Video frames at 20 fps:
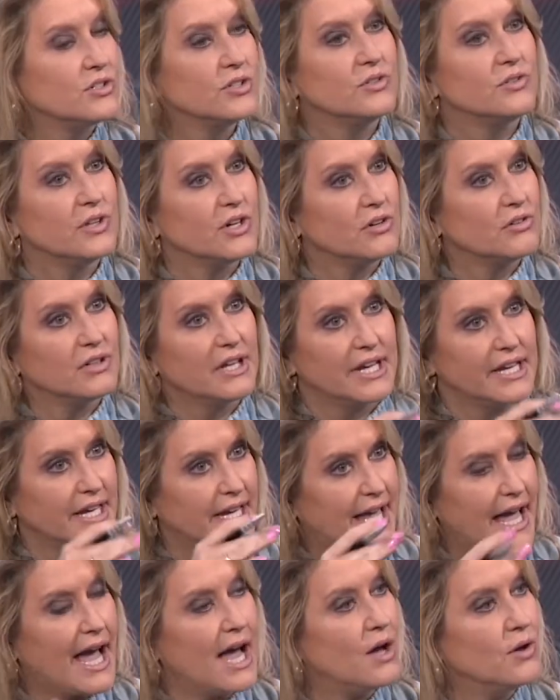to their like
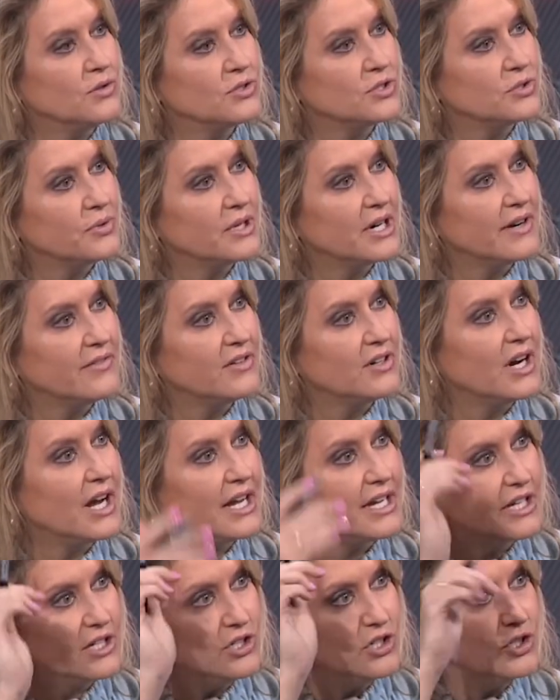account or whatever, I
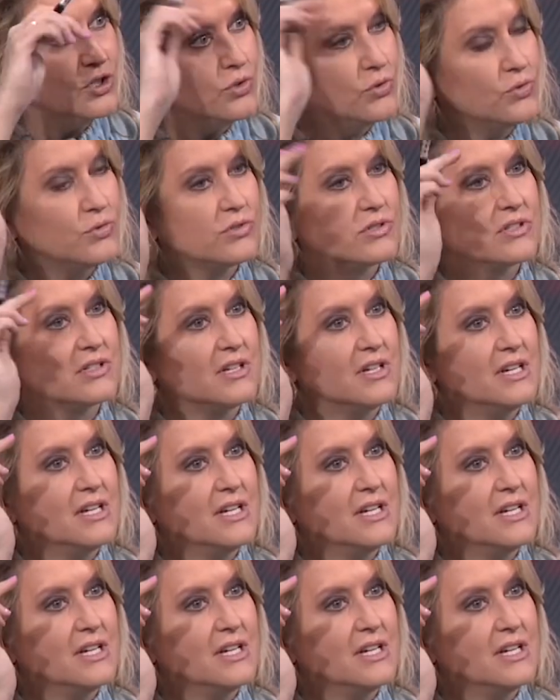can use